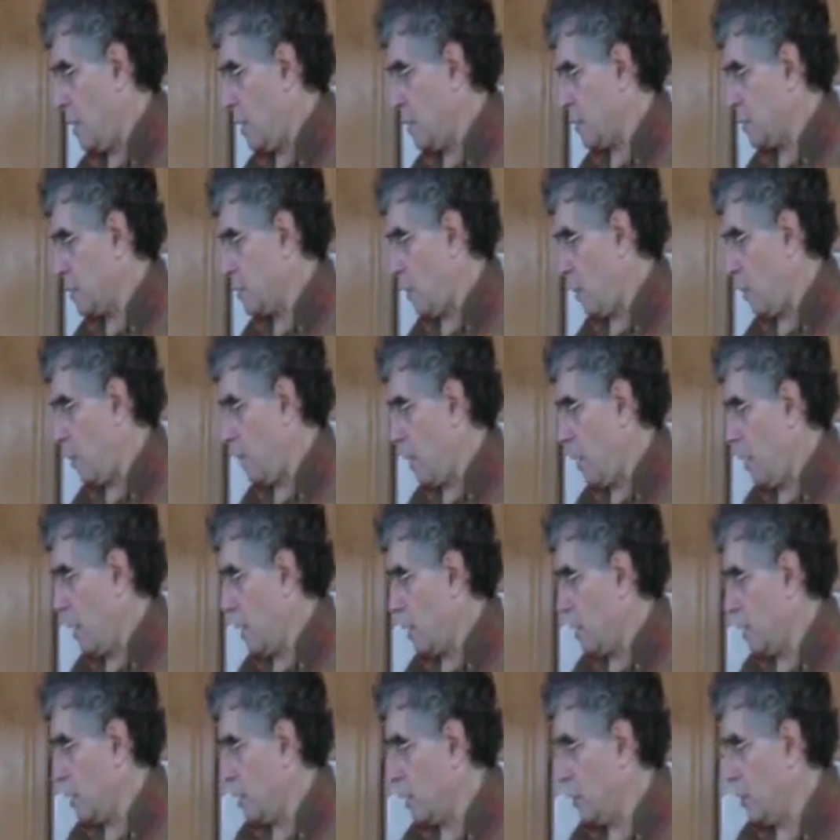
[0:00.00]
So
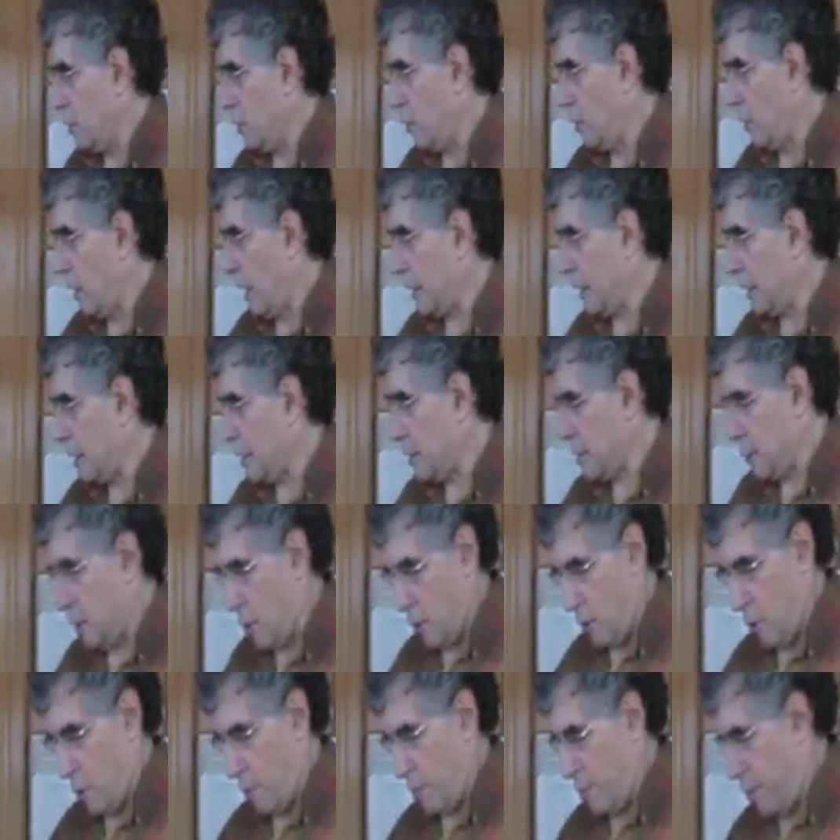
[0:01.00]
you do like a
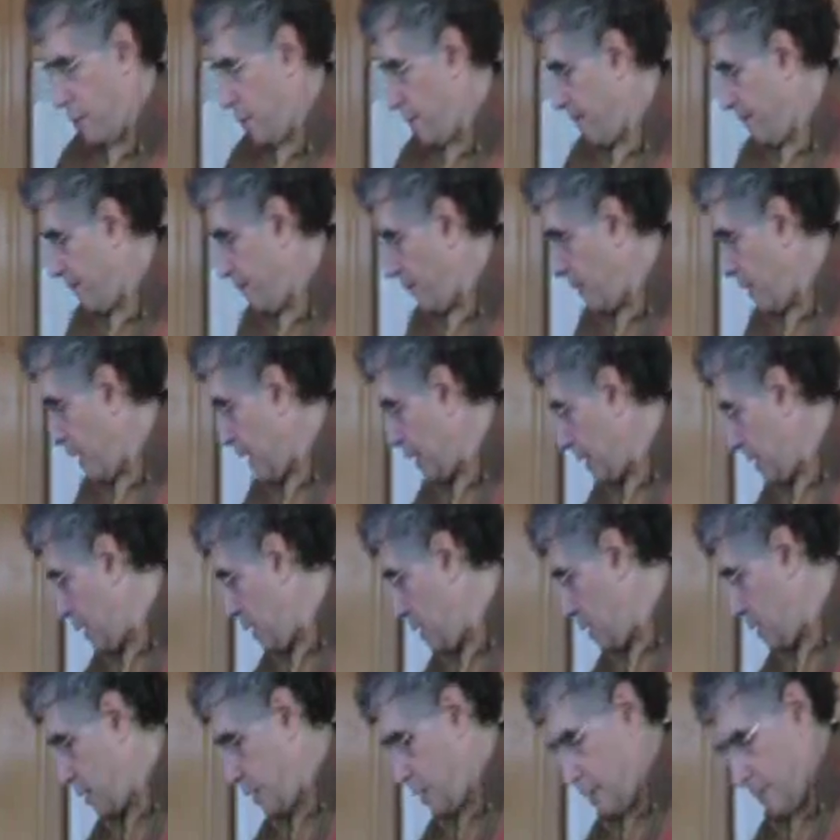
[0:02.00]
scoop, that
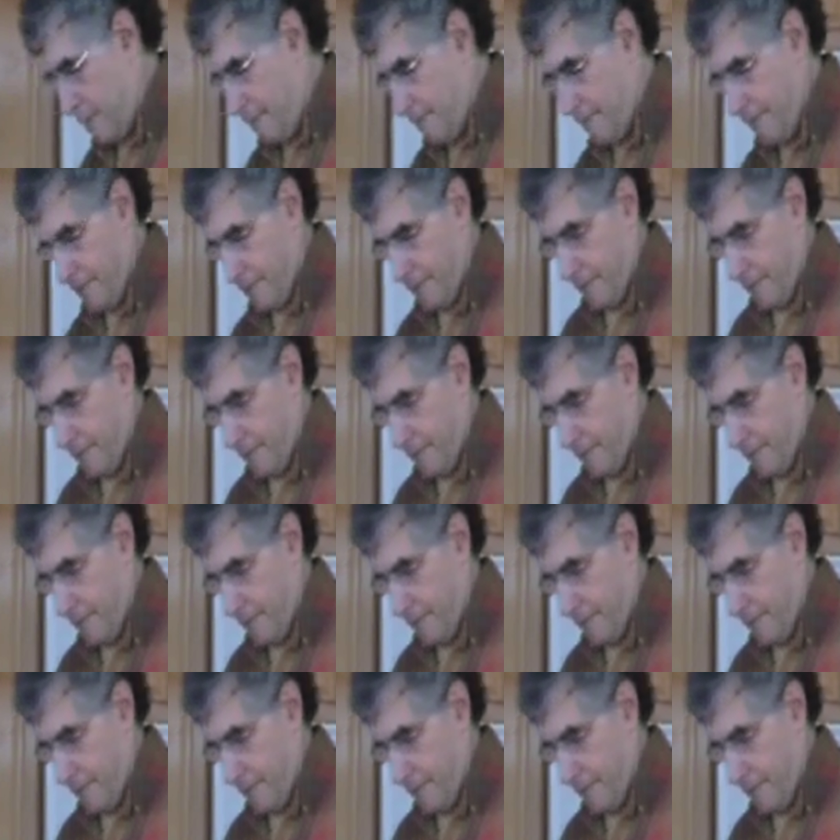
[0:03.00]
kind of thing.